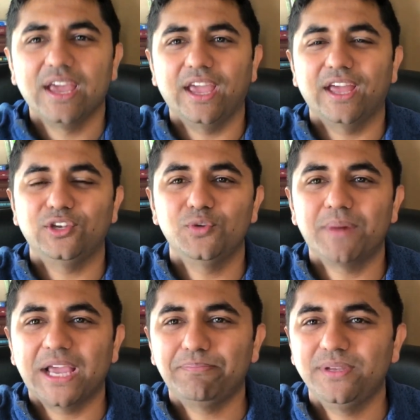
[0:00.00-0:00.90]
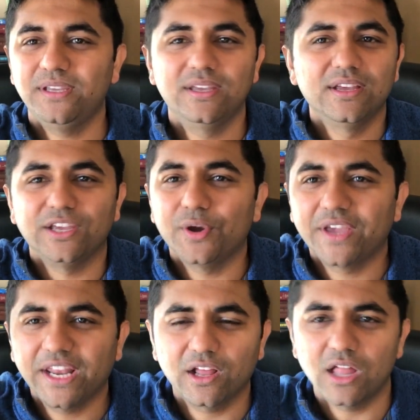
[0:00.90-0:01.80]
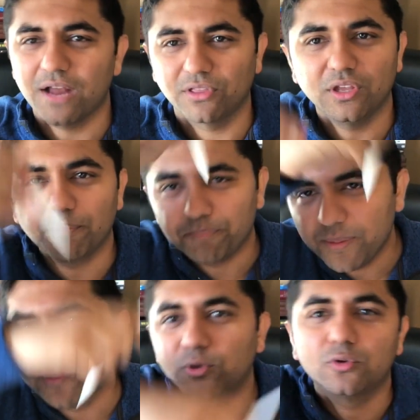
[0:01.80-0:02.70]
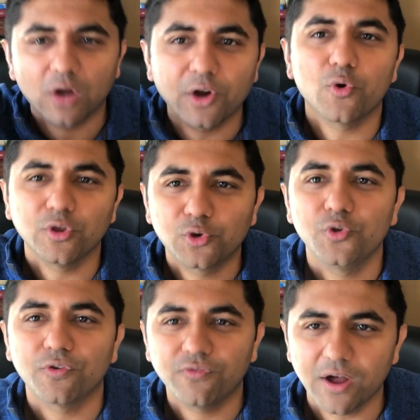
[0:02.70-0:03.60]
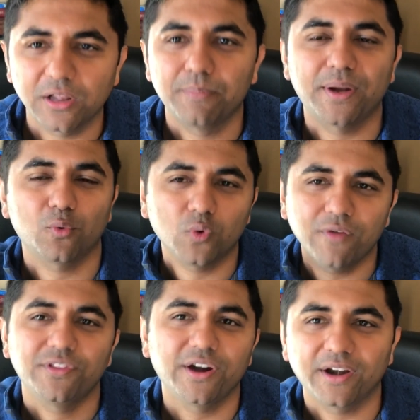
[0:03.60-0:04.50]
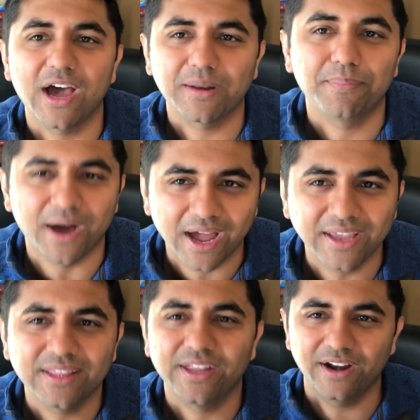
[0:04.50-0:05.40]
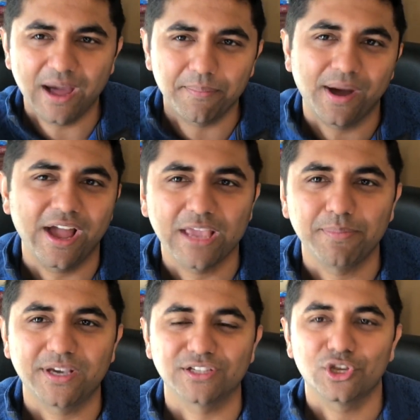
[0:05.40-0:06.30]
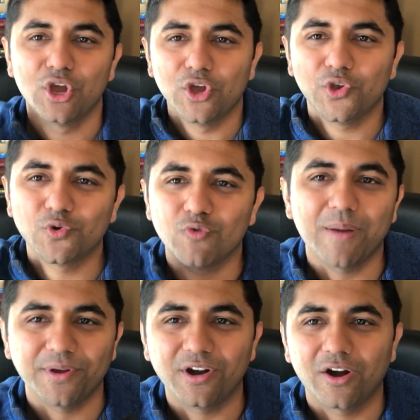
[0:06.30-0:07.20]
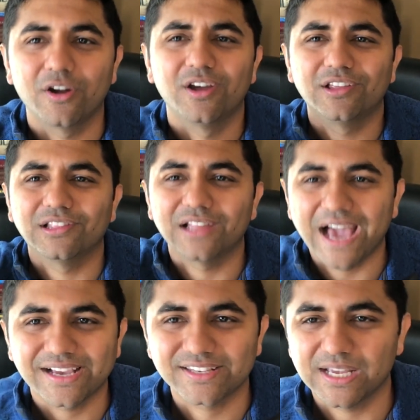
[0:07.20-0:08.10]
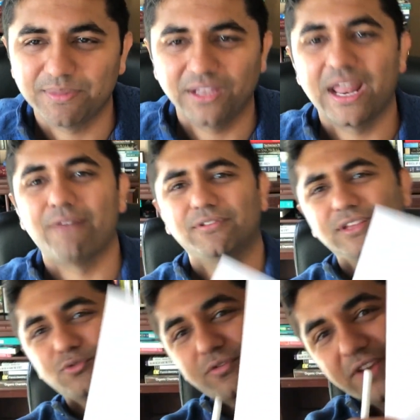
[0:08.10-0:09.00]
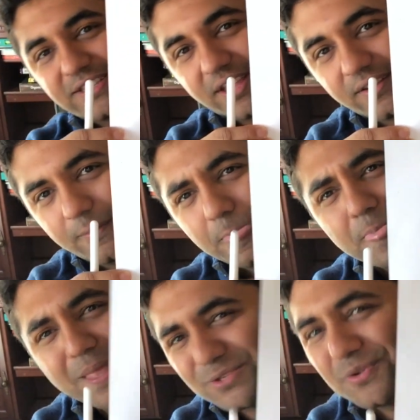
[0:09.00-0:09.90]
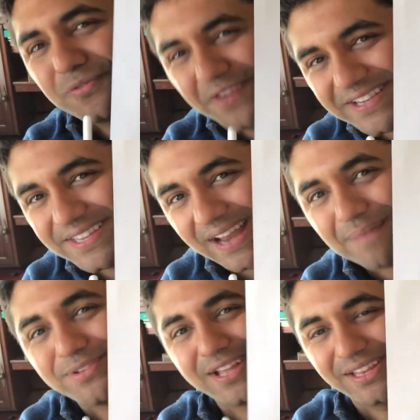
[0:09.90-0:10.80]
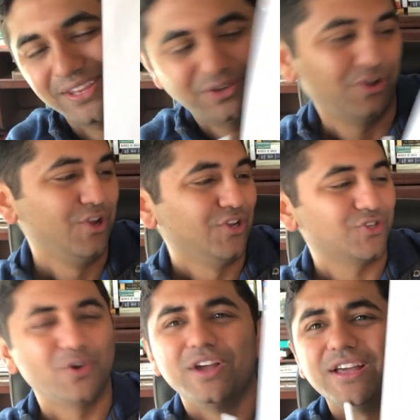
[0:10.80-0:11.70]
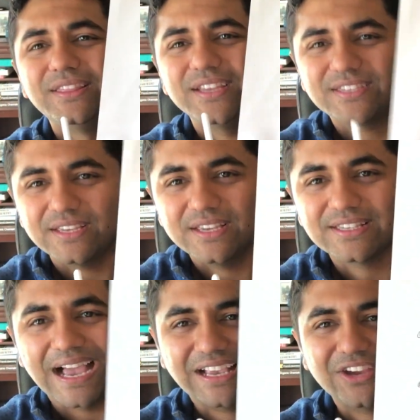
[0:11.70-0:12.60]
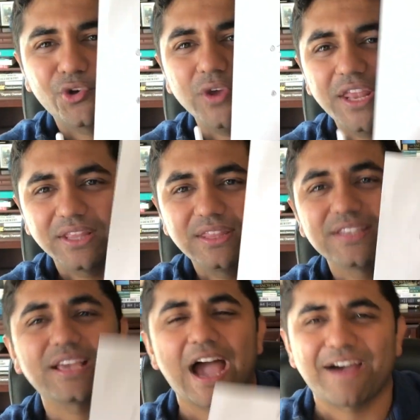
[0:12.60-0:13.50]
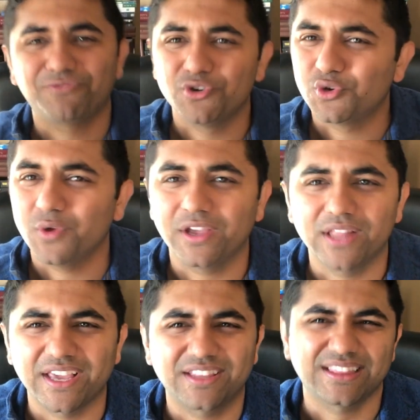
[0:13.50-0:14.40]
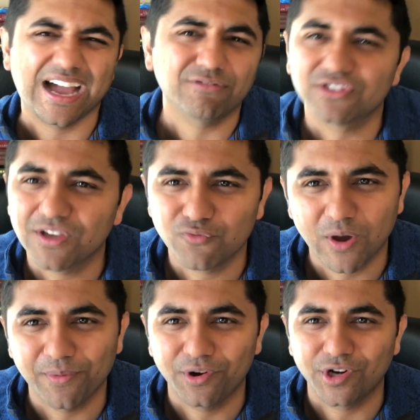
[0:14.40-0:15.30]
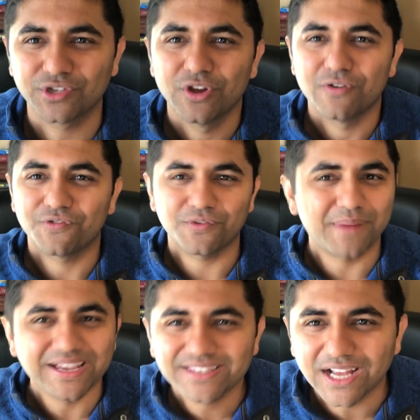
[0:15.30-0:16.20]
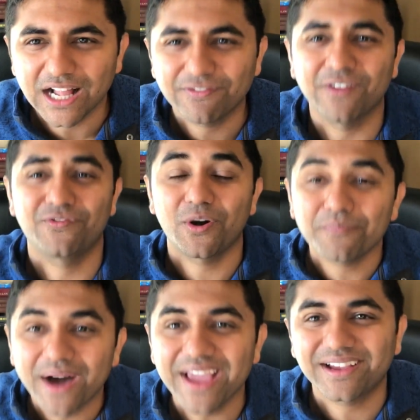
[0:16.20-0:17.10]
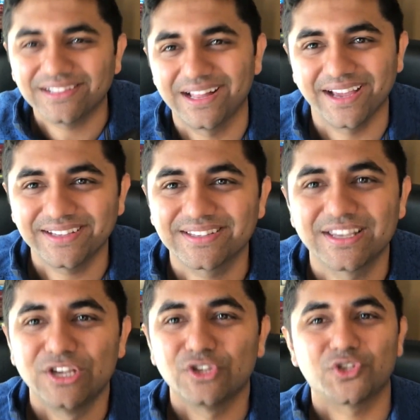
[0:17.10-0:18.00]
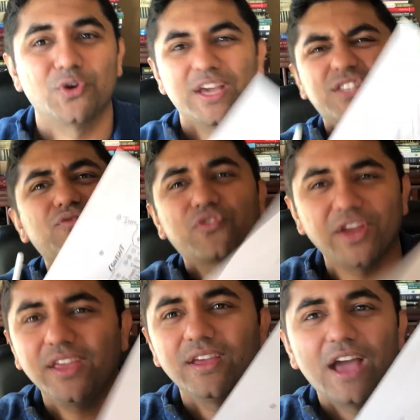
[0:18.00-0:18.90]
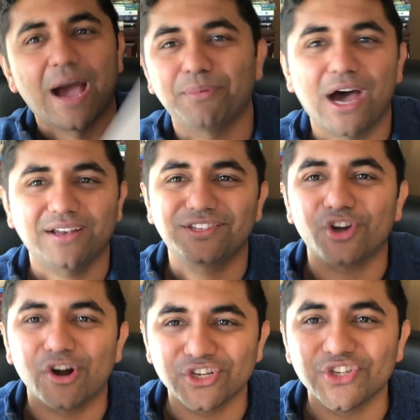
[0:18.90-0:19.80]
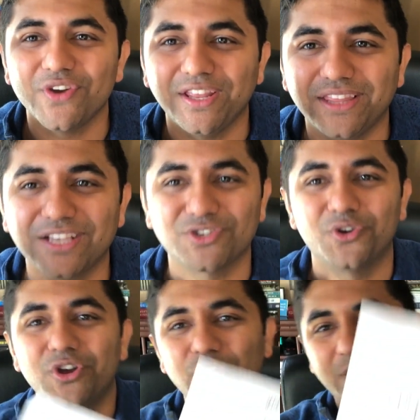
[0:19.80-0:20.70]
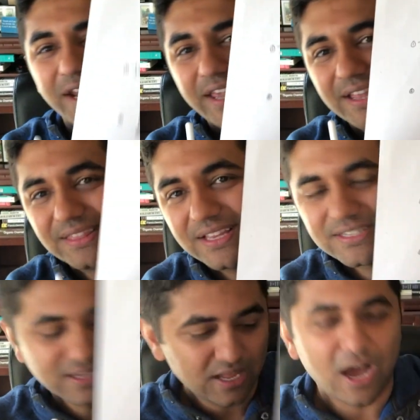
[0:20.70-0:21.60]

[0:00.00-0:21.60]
And you might be, getting a lot of people are going through your funnel, but if they are not buying, they're not buying because your webinar lacks something. Now, this will fix it. This will fix it, I'm telling you. So I created this after doing thousands of webinars for myself and for my clients. So it's free. I'm not charging you anything. So you can get this.